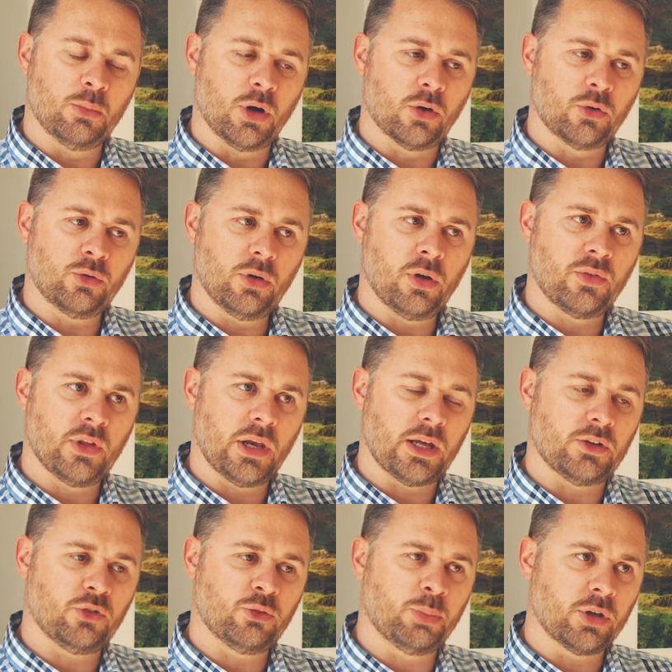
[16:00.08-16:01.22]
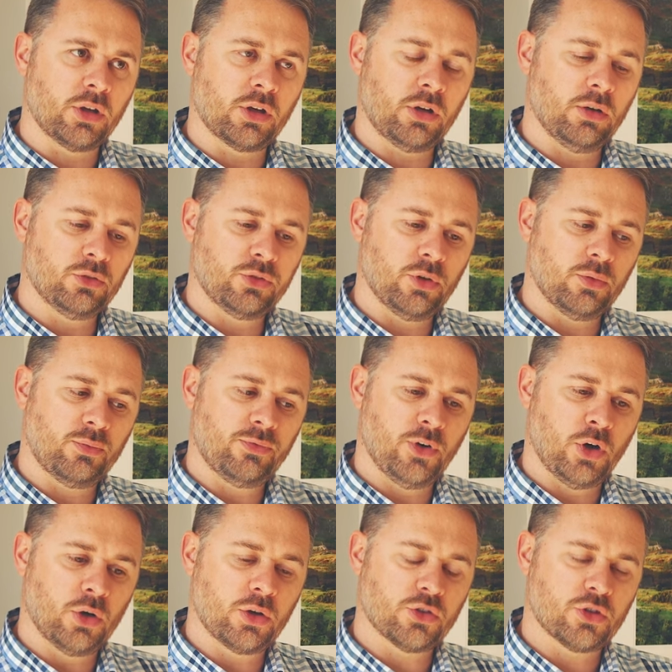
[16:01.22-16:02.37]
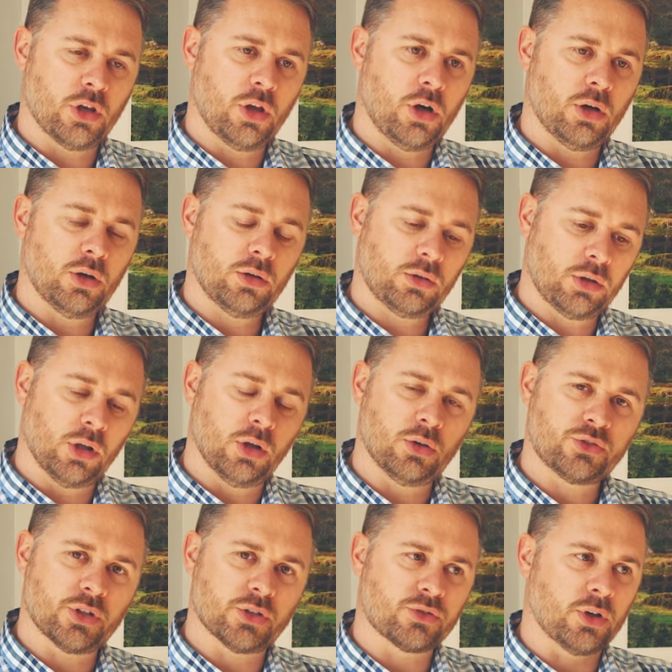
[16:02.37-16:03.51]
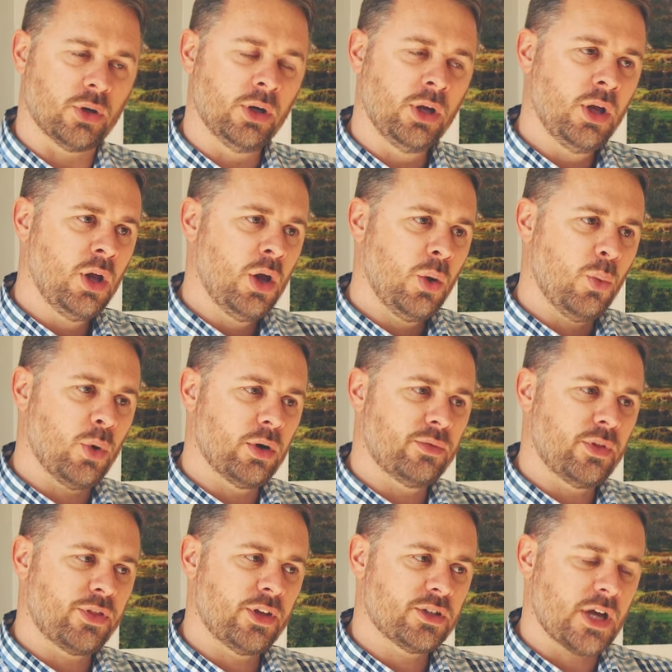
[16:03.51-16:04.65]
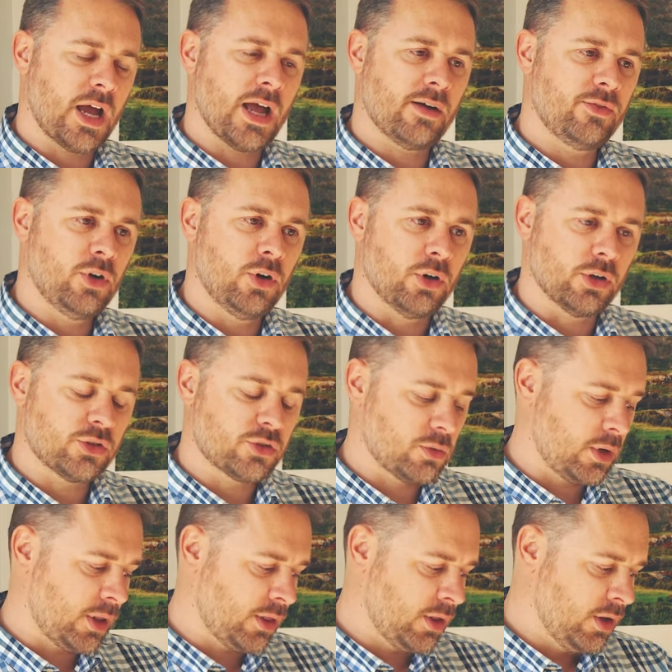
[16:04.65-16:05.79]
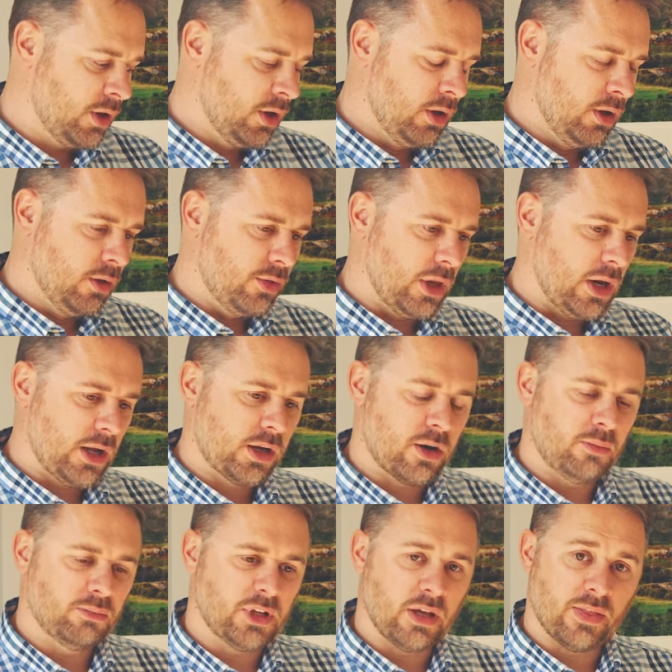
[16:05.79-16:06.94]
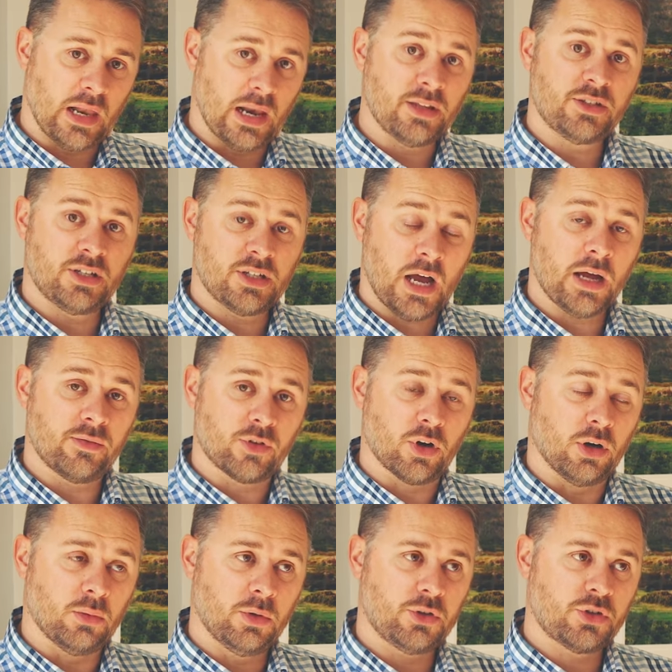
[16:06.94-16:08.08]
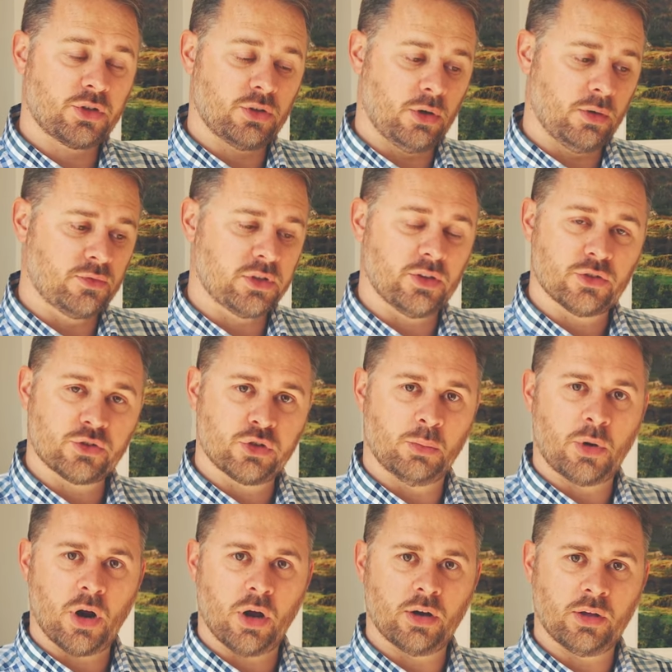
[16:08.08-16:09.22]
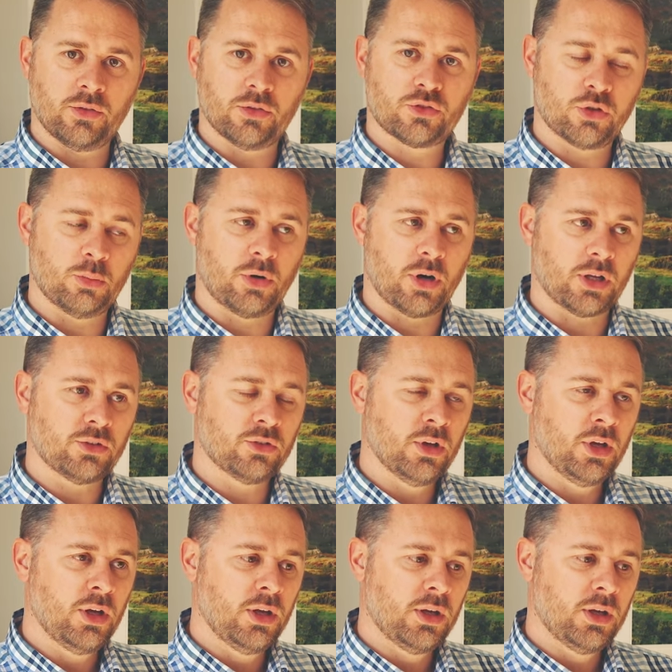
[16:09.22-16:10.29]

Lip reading: mode on the lens, but you can also focus a lot closer. So one of the things I have noticed with the Leica MD and the lenses I've got, which obviously the Summaron and the Summarit,